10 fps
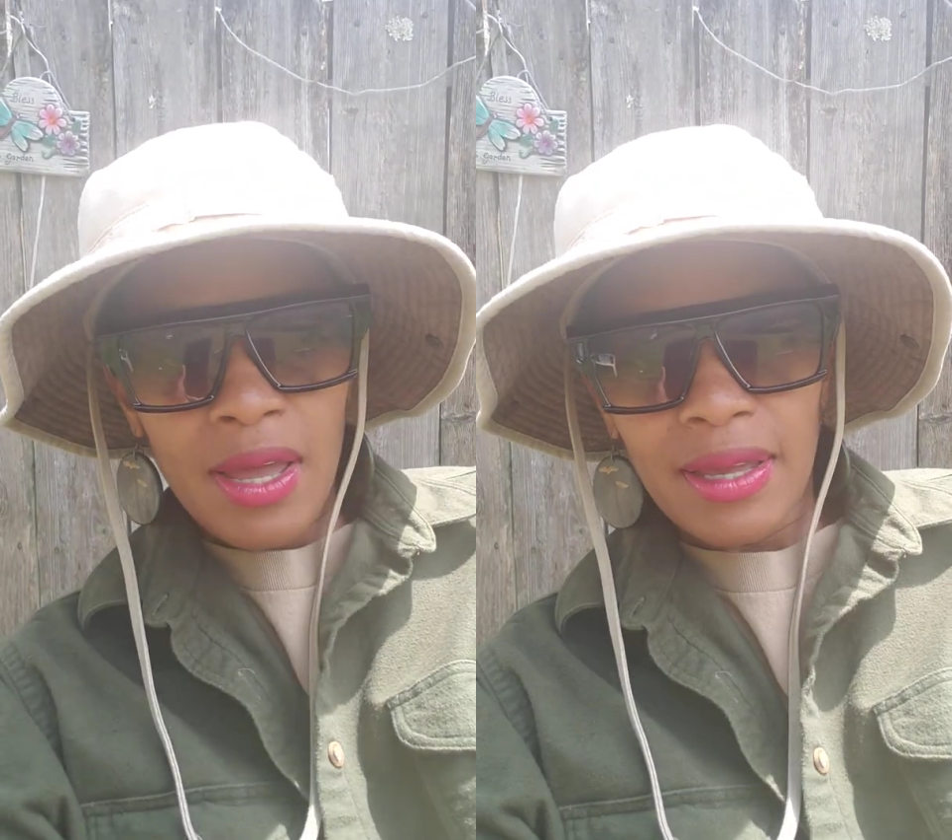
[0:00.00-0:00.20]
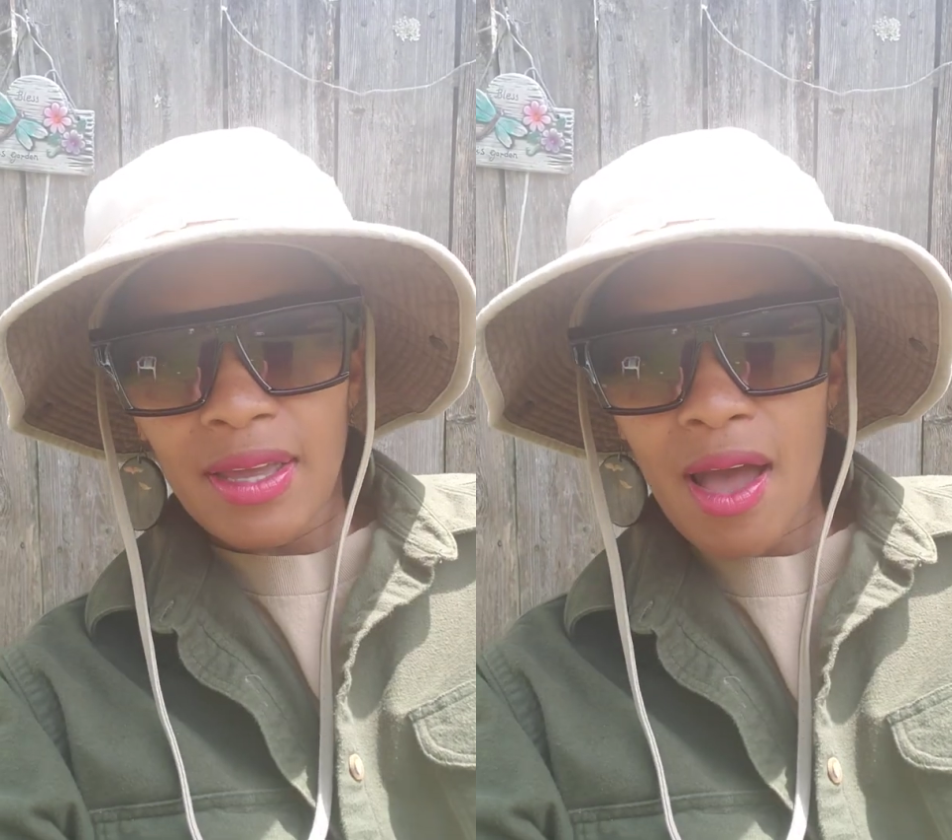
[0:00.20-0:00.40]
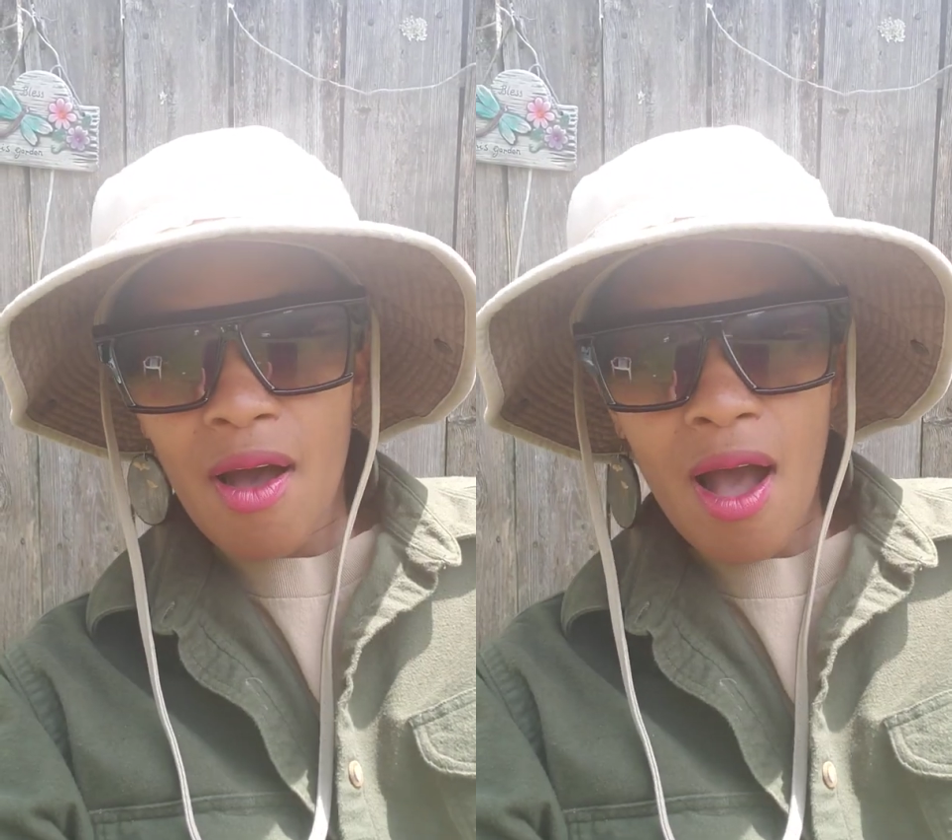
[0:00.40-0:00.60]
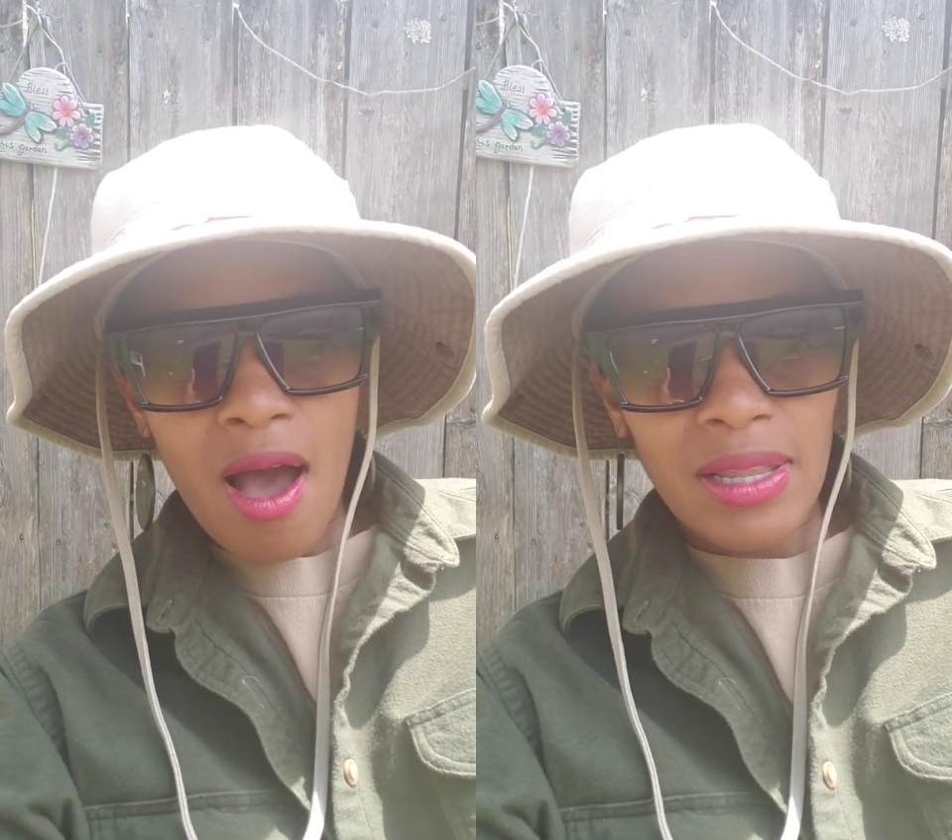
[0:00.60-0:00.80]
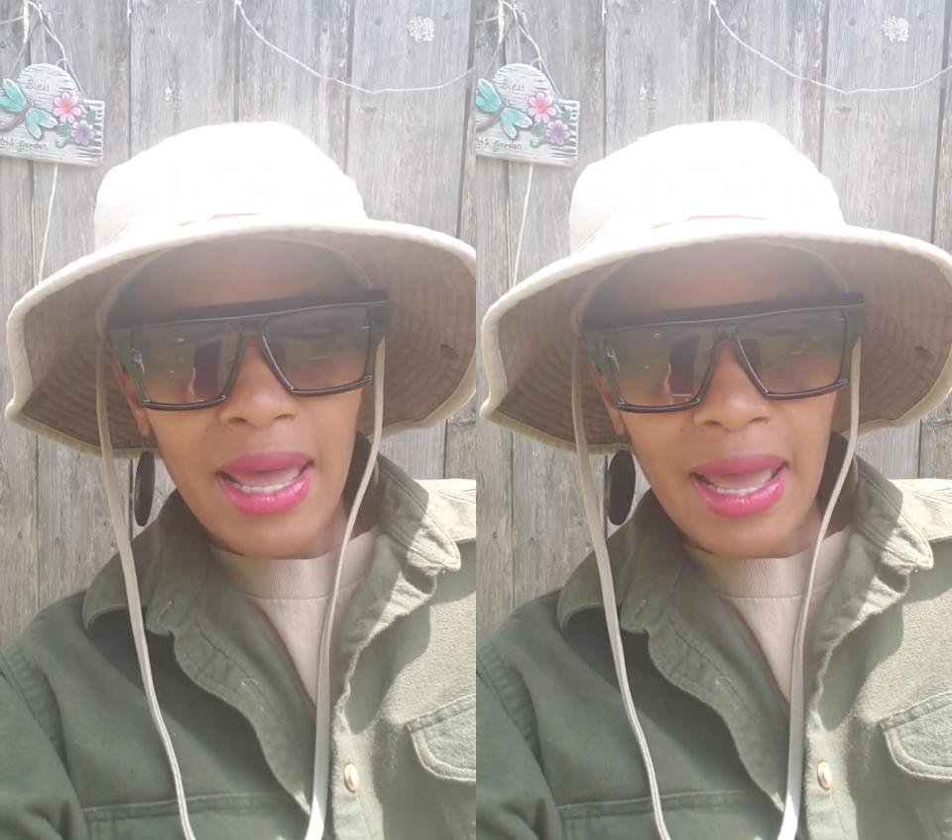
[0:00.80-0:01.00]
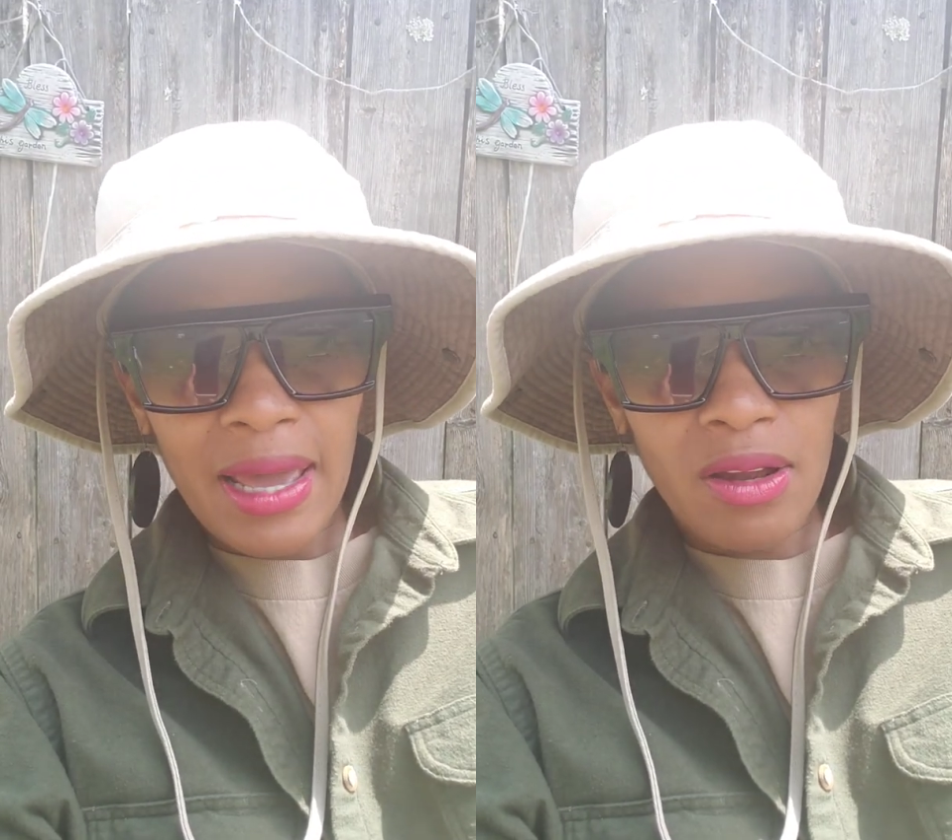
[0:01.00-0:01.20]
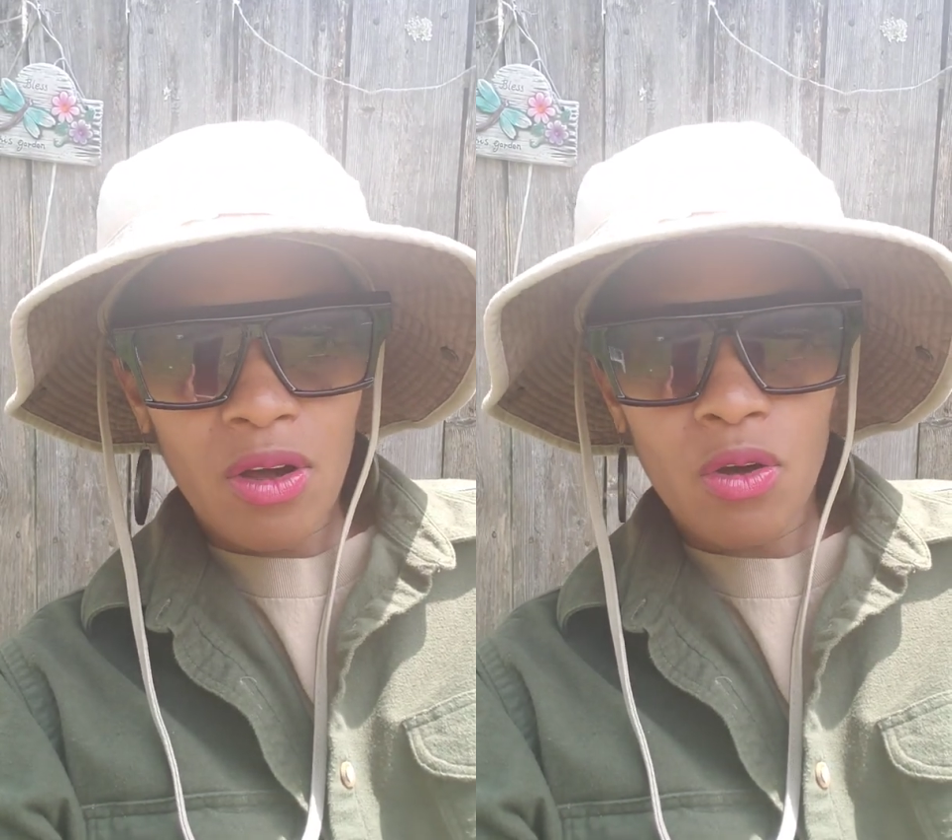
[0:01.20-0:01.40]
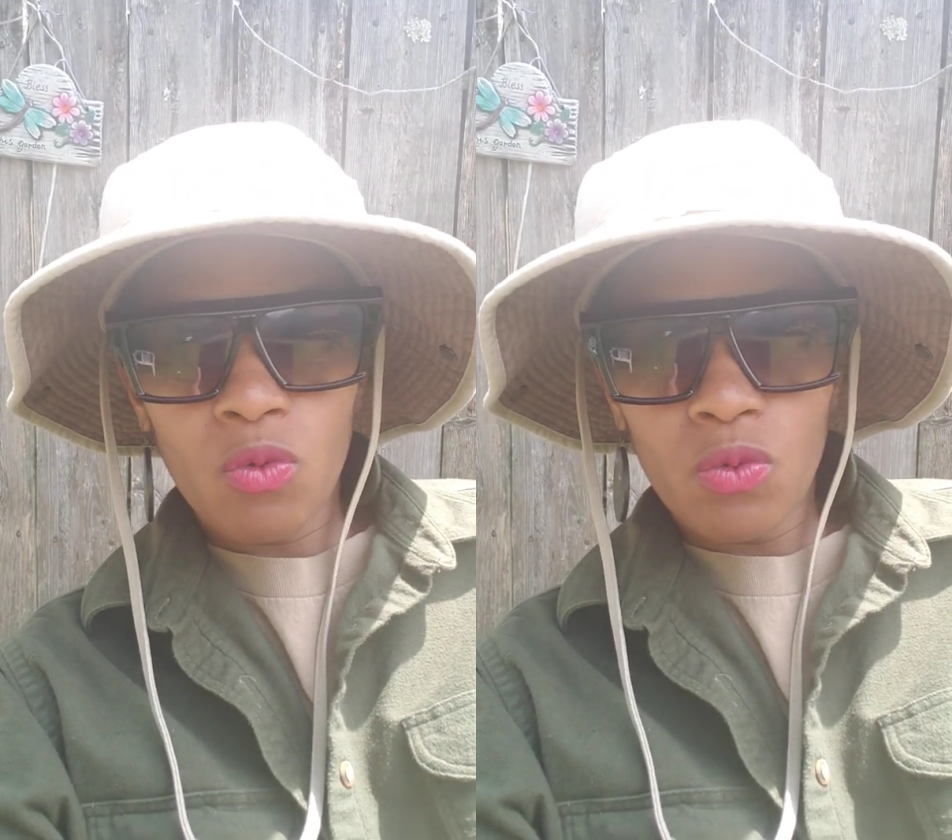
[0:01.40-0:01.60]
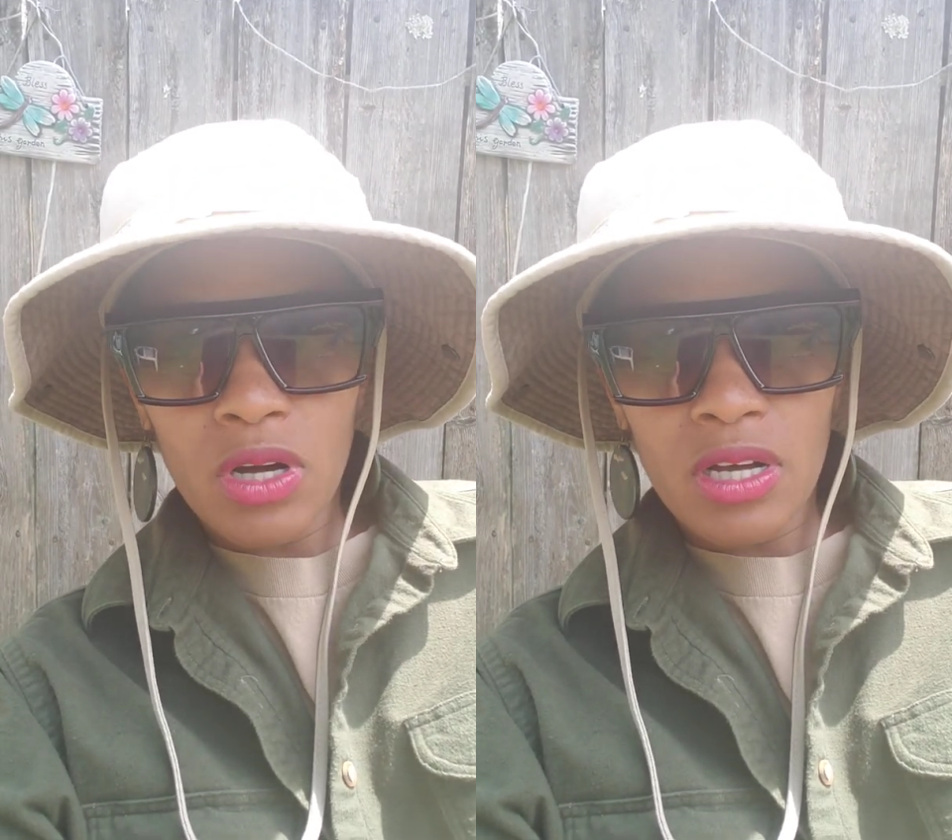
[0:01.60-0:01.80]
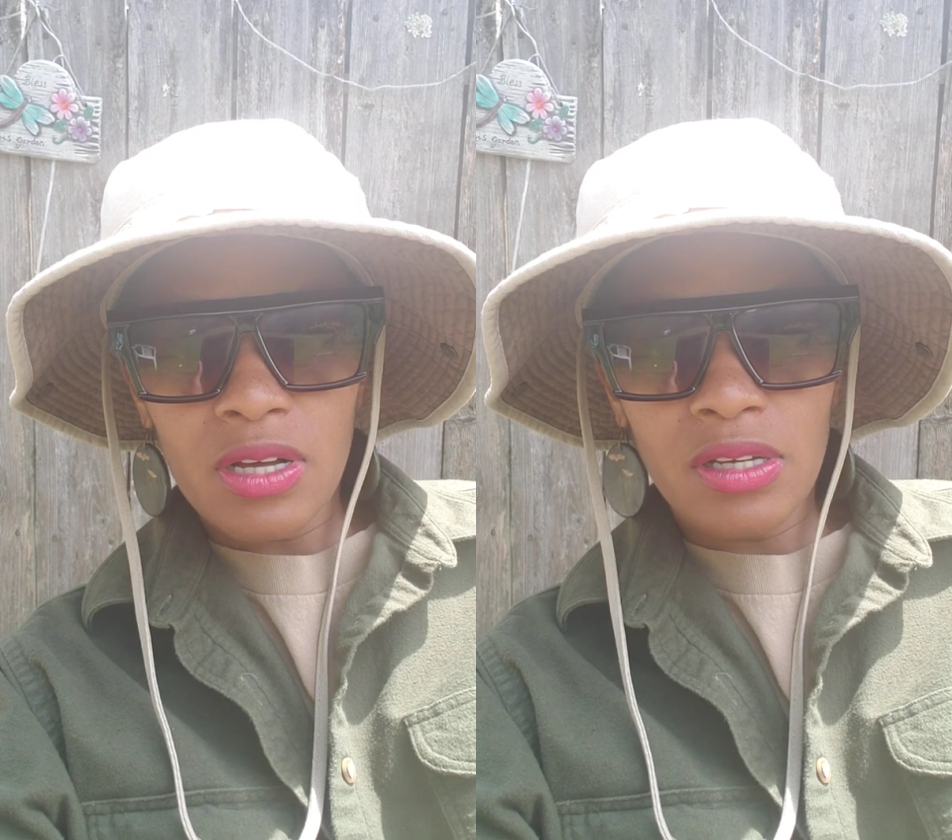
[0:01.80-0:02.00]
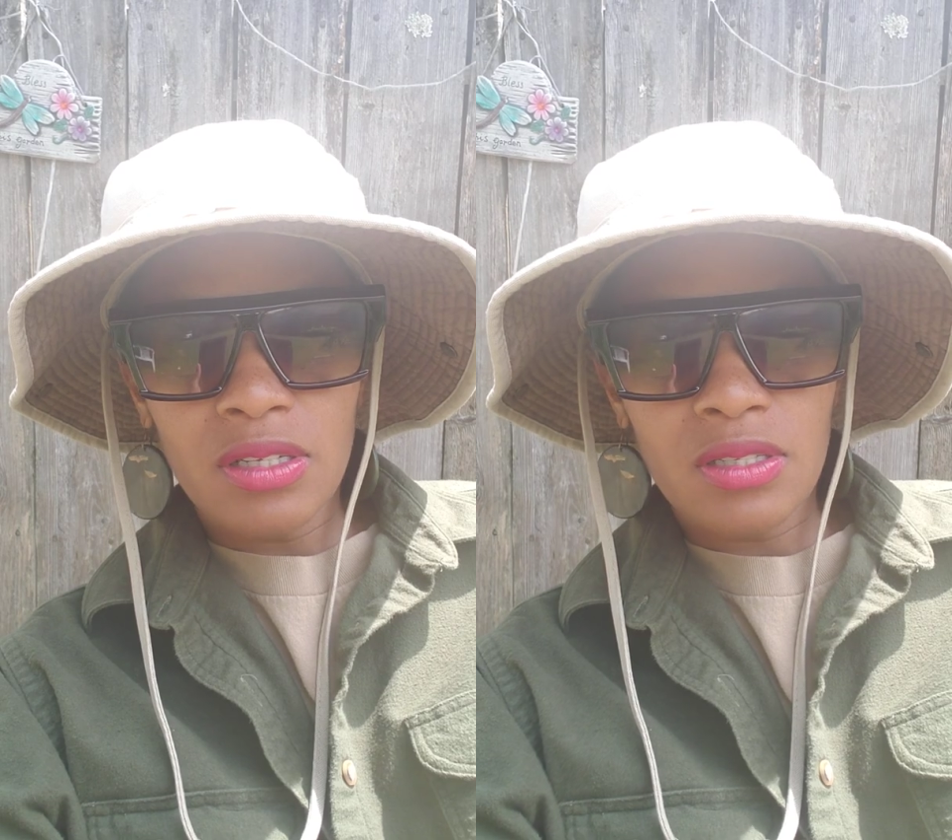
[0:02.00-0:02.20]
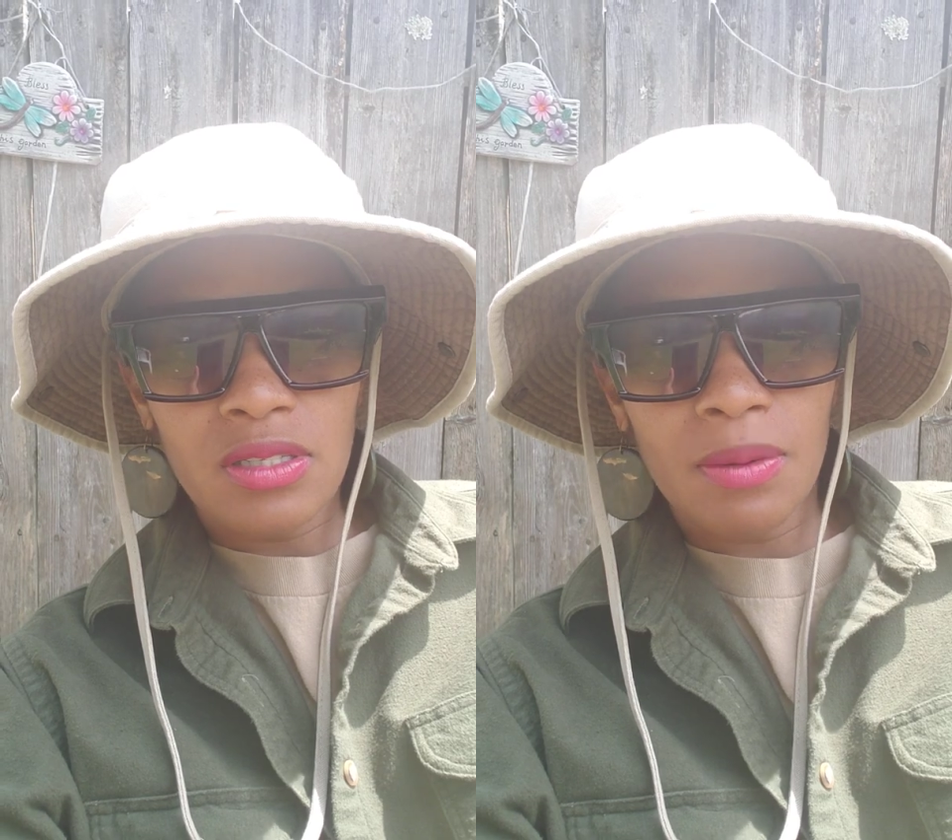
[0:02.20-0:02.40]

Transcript: Y'all, all I had on was